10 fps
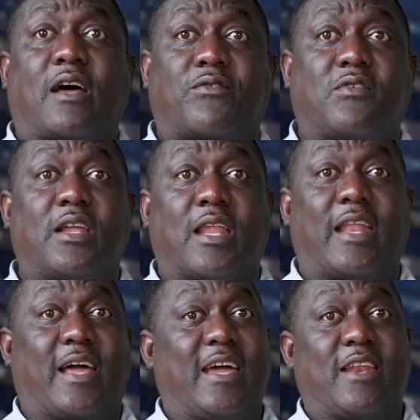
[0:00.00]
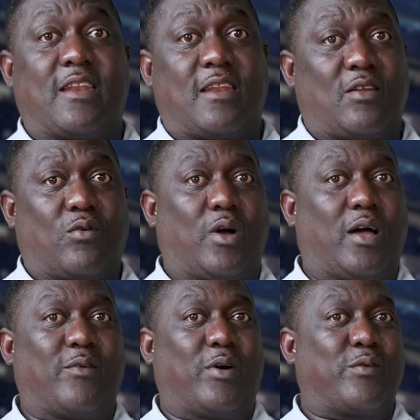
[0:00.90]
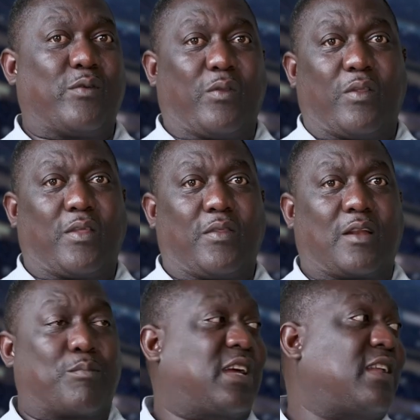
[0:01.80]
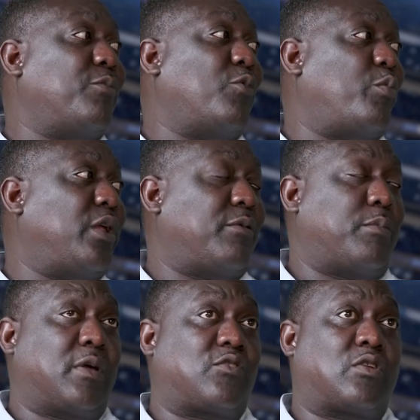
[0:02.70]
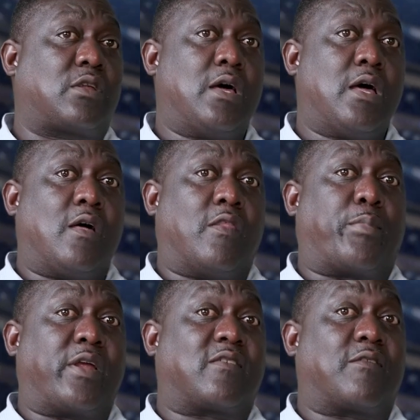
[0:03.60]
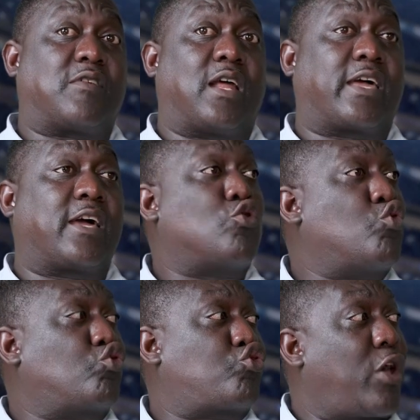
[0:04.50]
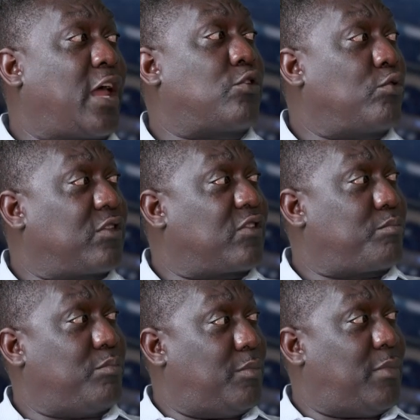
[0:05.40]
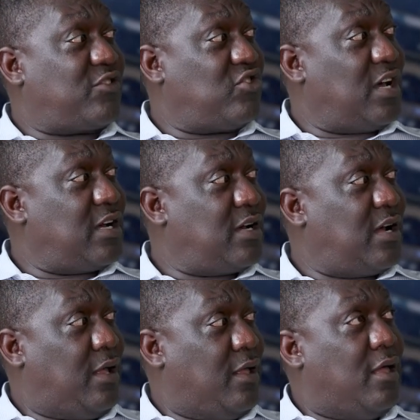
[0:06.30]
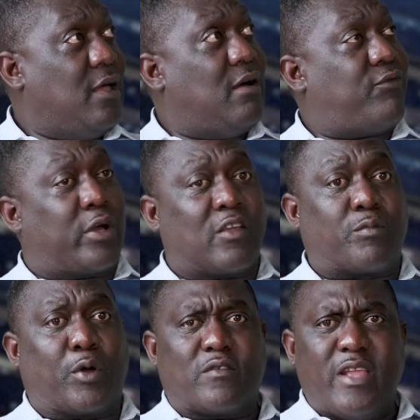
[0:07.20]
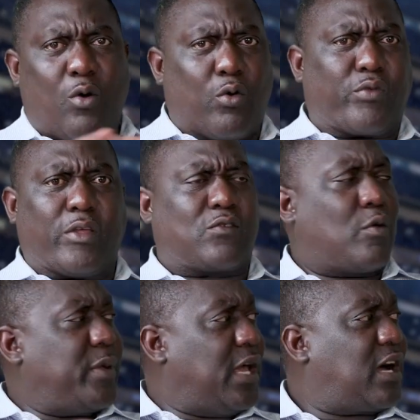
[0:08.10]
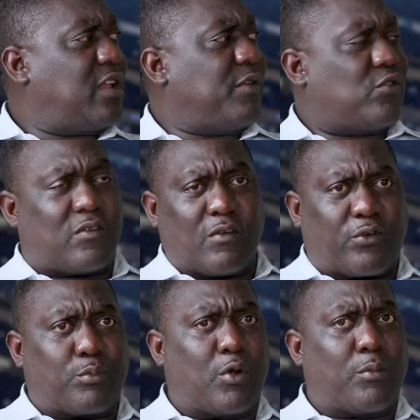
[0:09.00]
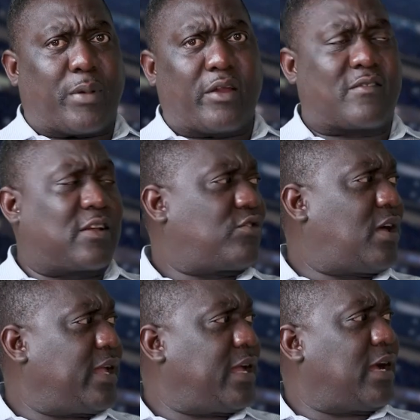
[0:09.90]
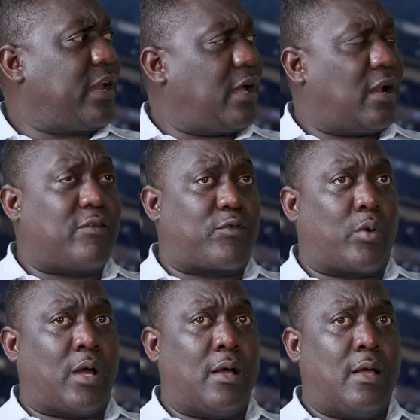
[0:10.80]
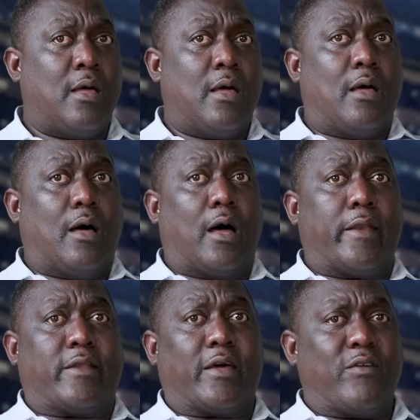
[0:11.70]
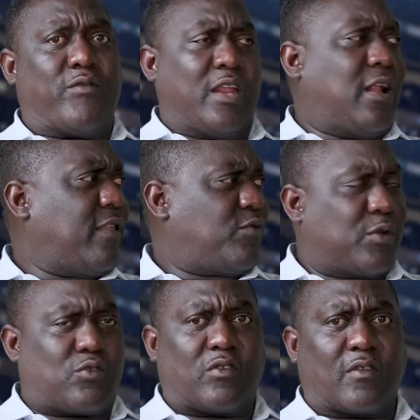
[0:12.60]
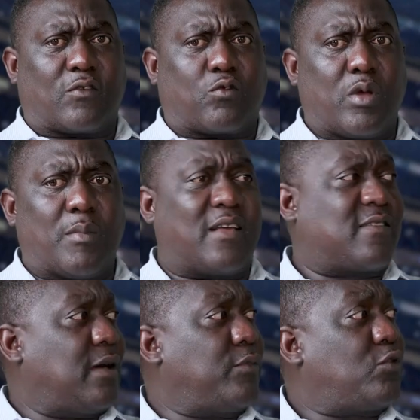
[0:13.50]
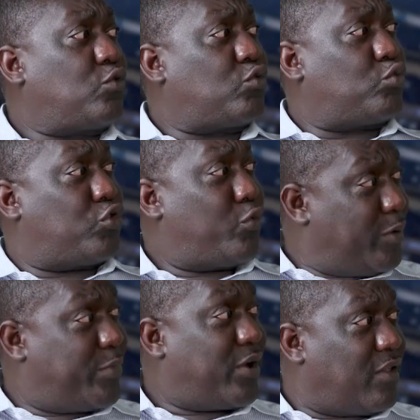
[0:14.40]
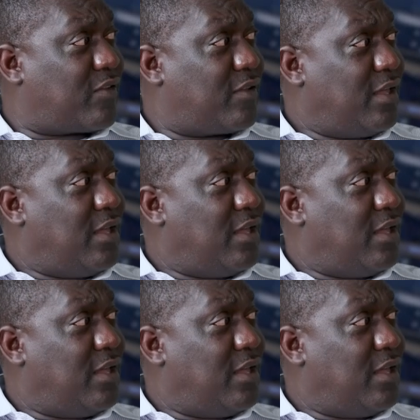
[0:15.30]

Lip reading: I've seen, and again, that bleak name will be mentioned, the parents I've seen again who try and do this much younger for kids, because now there's so many academies. You see football parents are trying and everywhere. And even in other sports, you see the swimmers, the swimming parents